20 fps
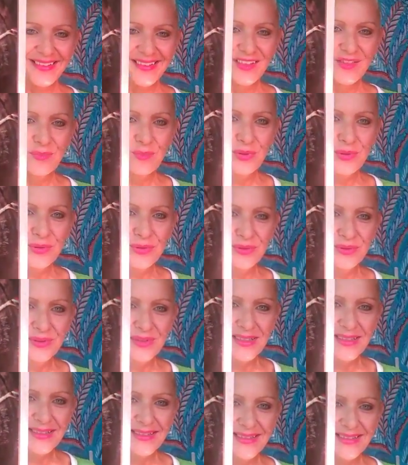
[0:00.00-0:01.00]
You've
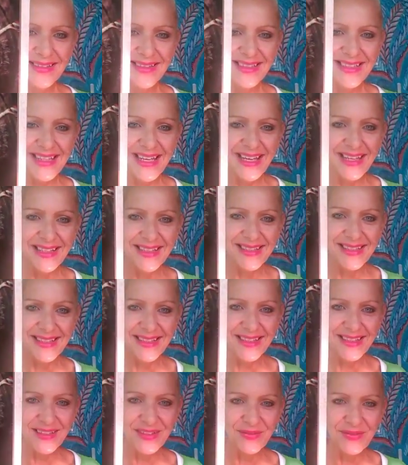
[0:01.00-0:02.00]
pulled the dance
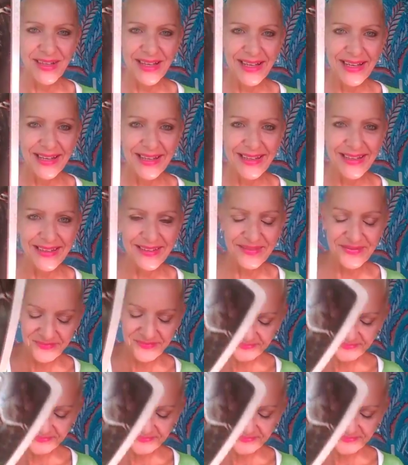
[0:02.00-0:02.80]
unveiling.